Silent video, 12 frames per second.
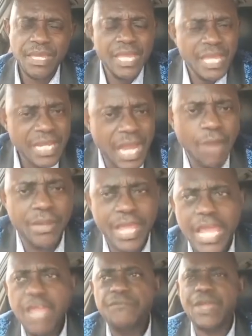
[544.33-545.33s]
Now,
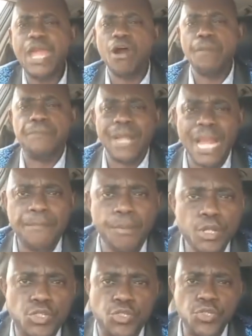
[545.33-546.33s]
if a
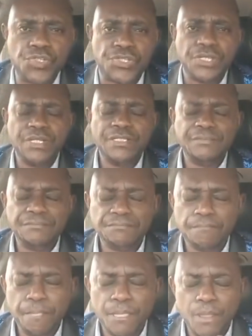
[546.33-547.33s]
pineapple juice
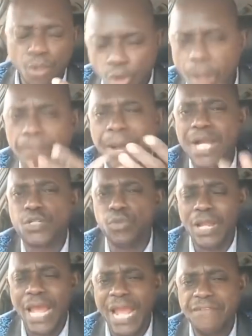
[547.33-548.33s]
come back to
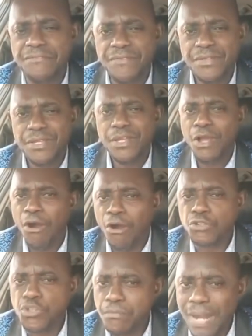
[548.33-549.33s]
life,
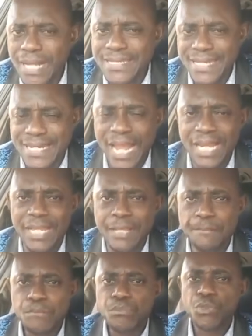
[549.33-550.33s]
automatically
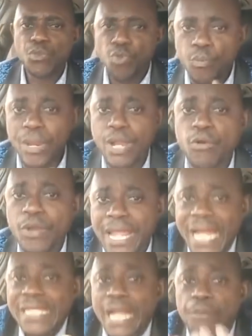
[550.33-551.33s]
we go
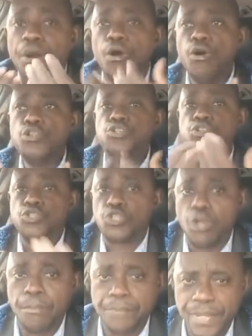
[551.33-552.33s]
get our own juice
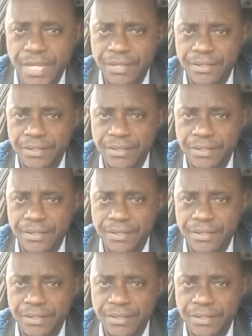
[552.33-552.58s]
company.